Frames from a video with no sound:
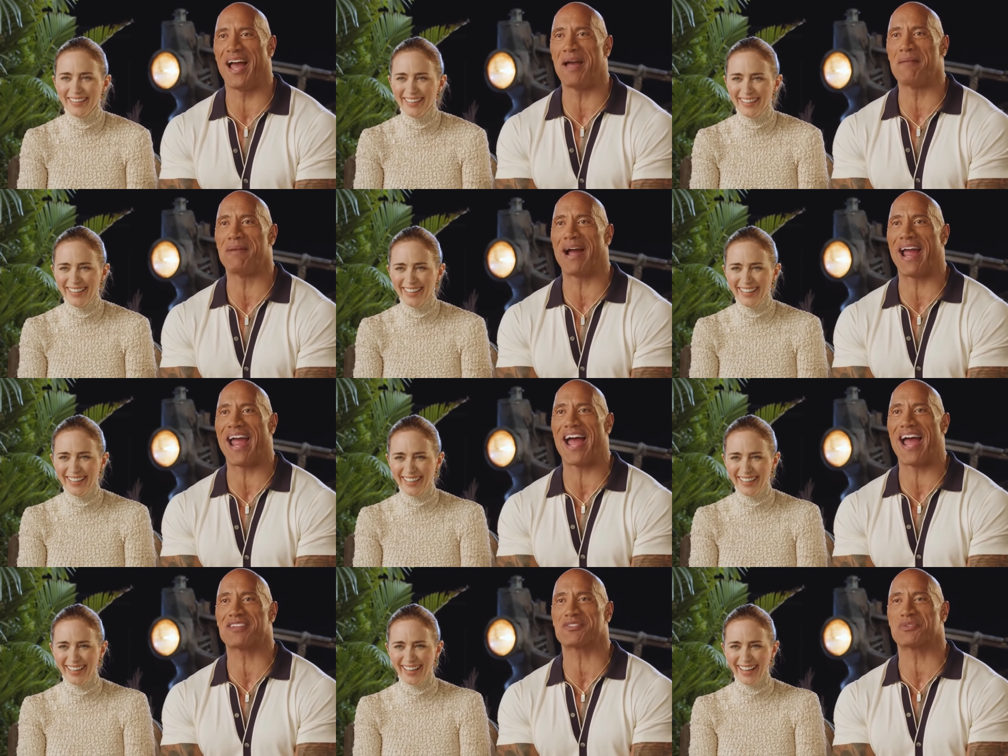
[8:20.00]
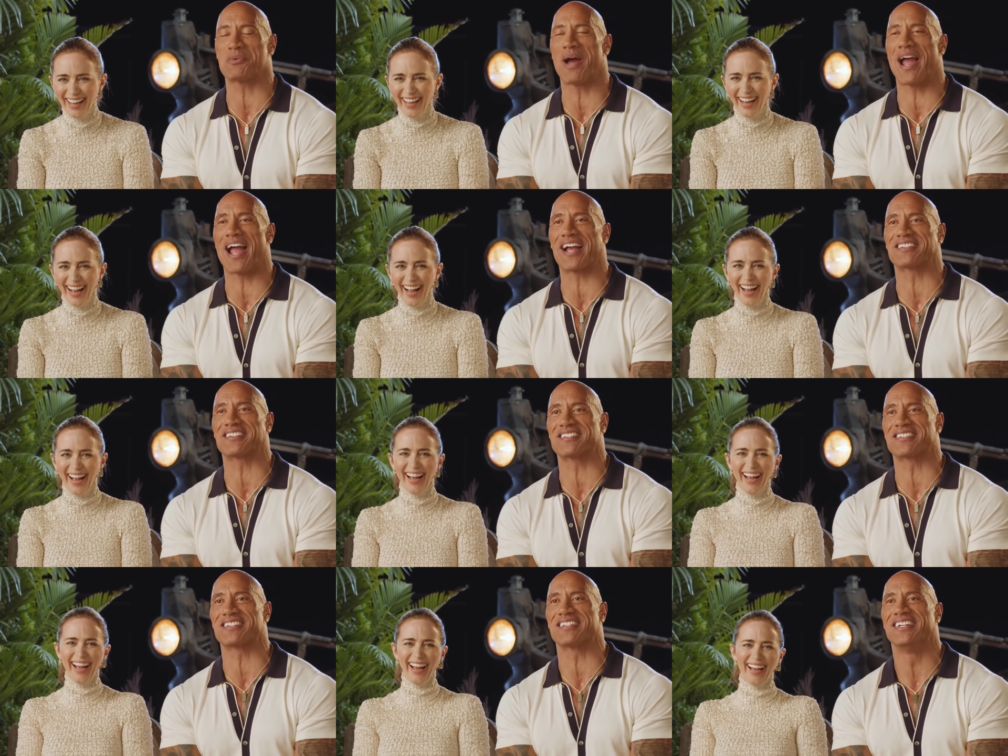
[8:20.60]
Speaker 1: have my
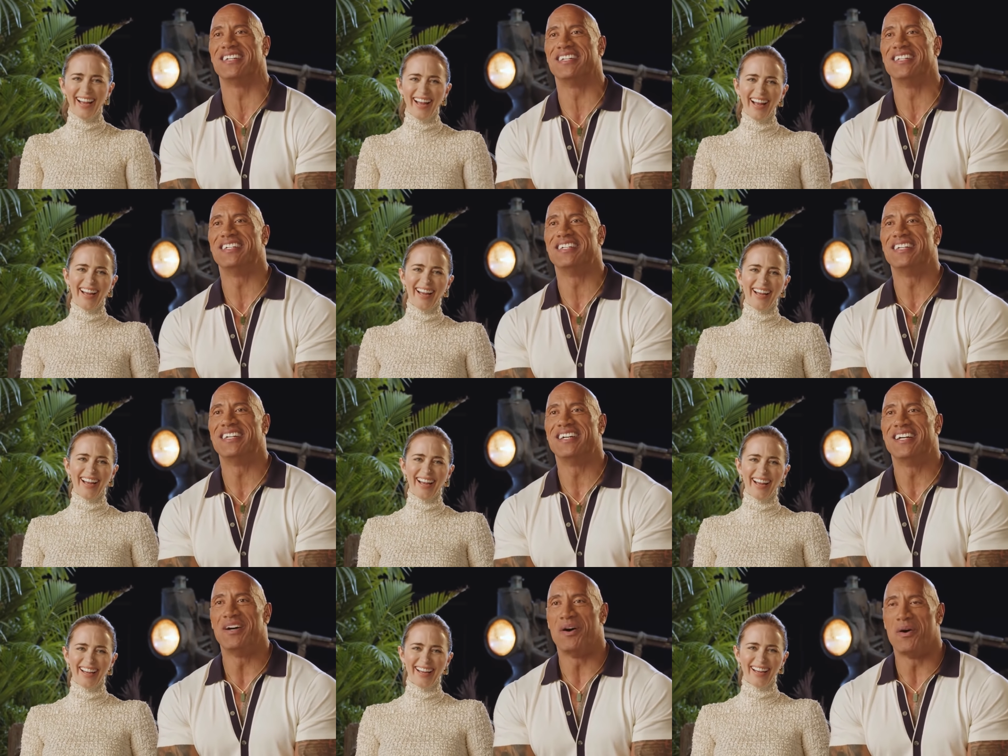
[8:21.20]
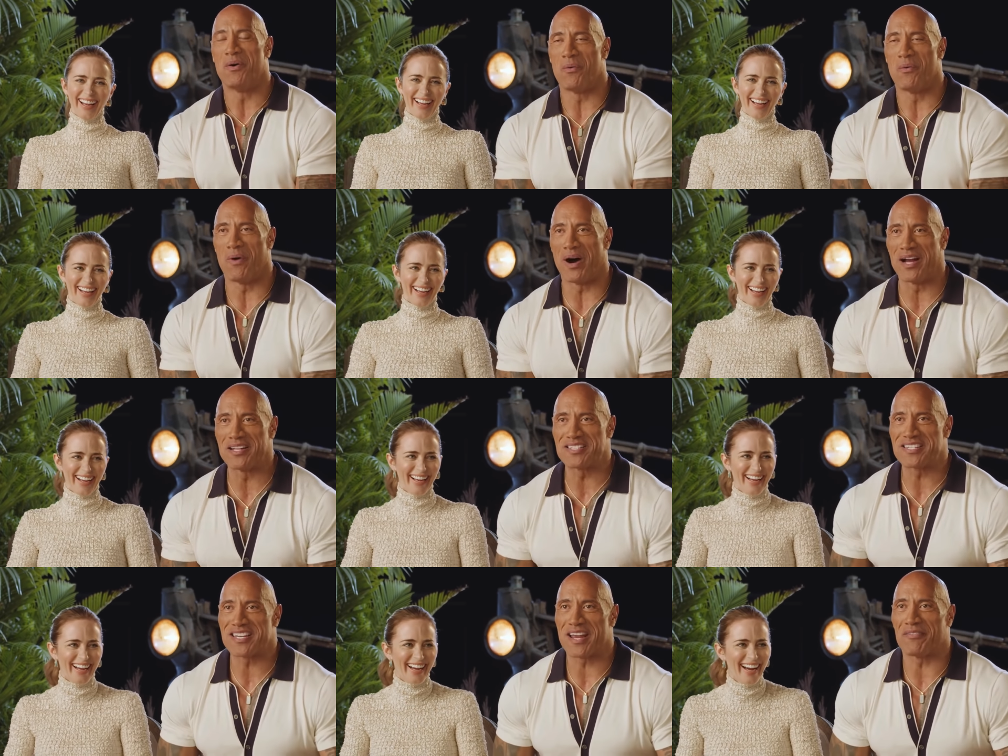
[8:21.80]
waxed
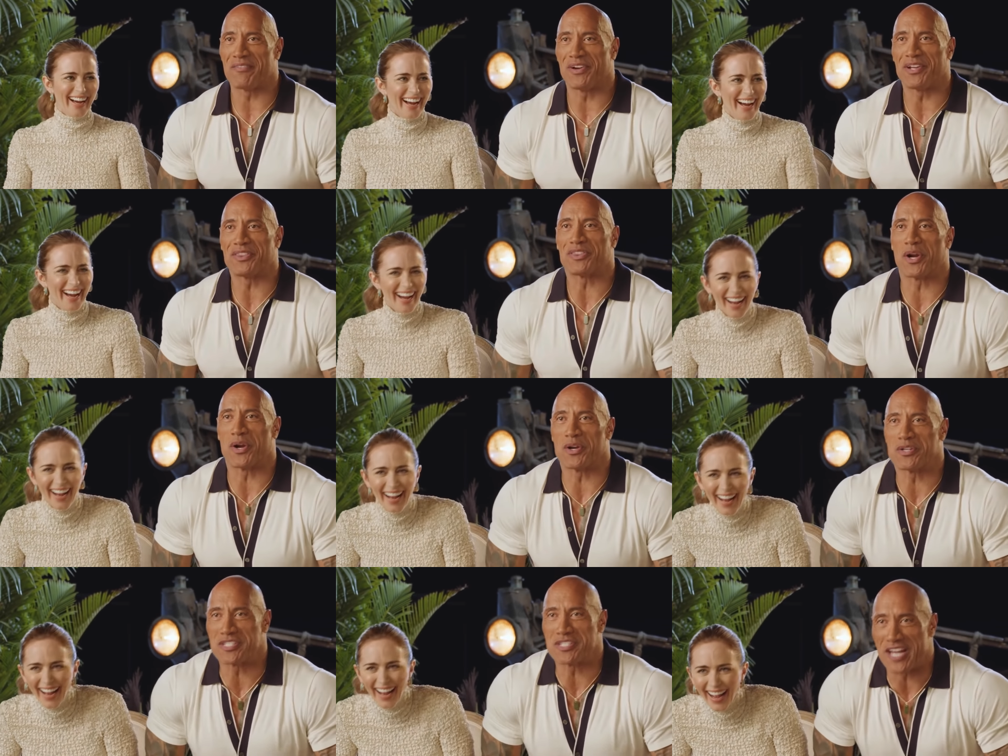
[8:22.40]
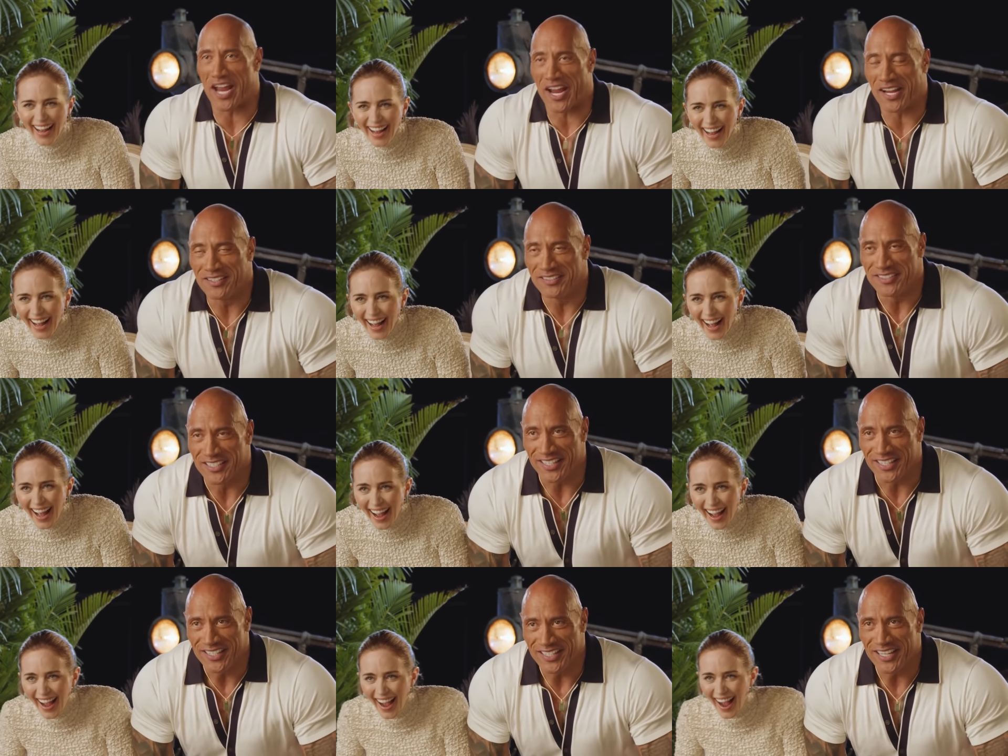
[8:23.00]
once every Thursday
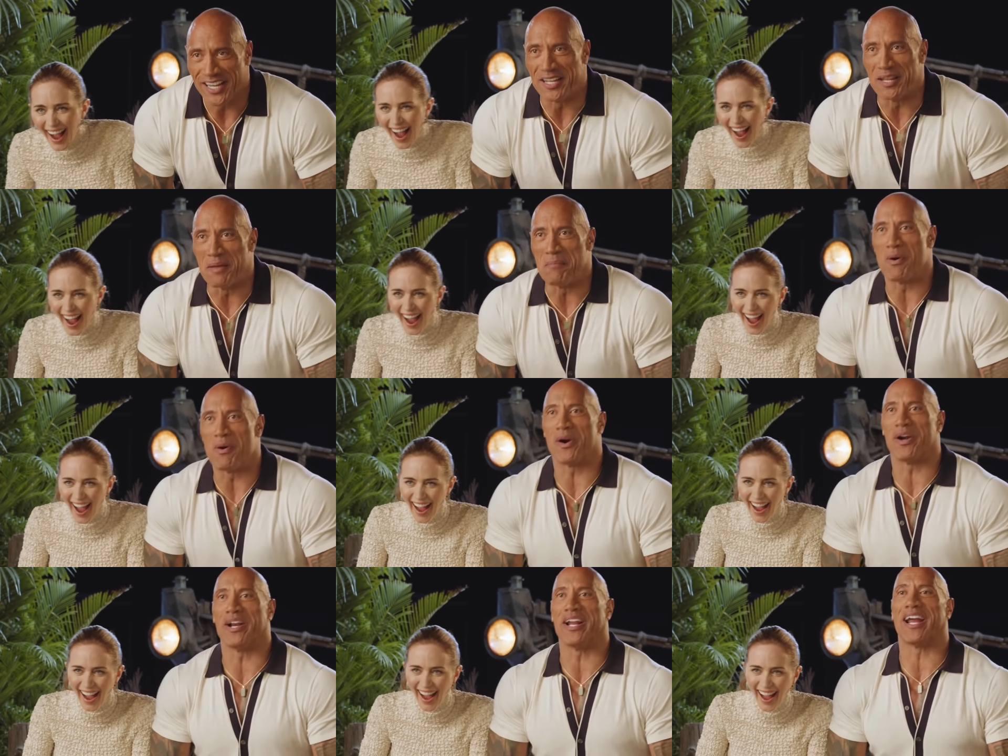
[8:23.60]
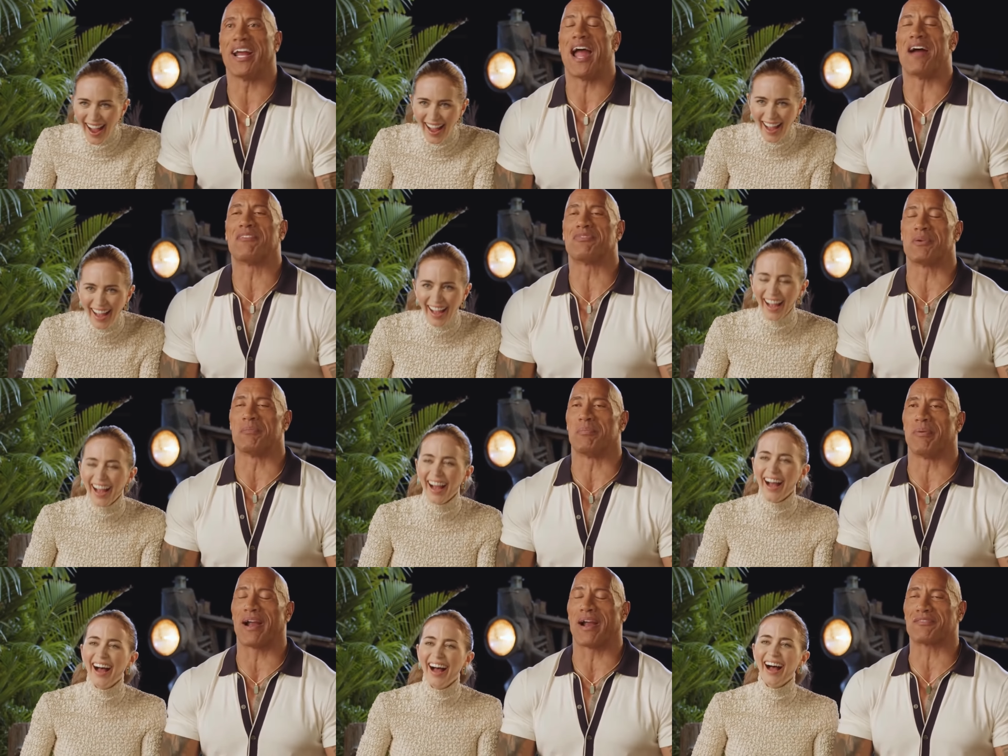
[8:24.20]
in the morning
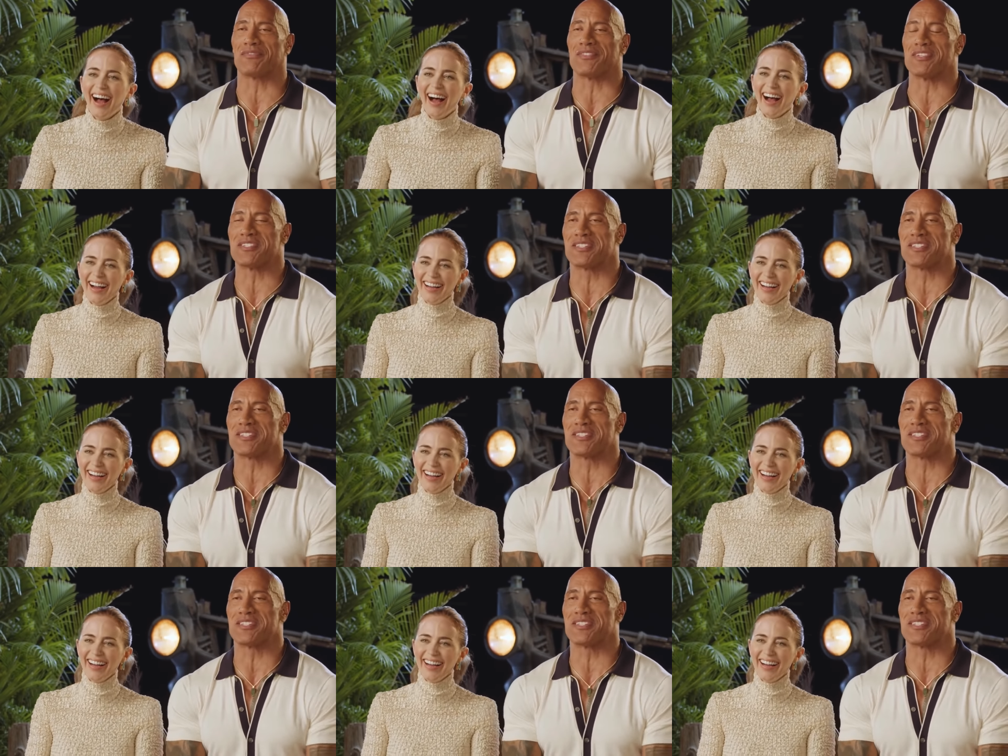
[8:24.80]
after breakfast.